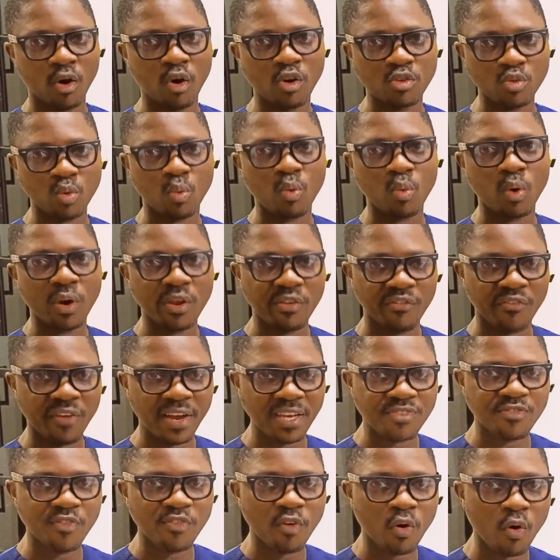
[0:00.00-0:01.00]
also
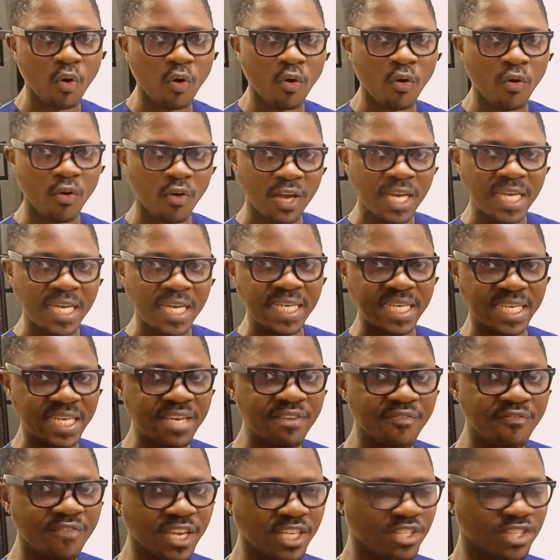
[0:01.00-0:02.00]
qualifies for
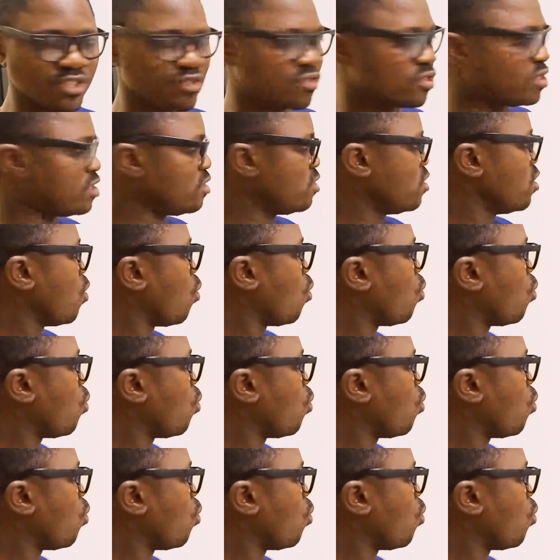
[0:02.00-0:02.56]
inventory.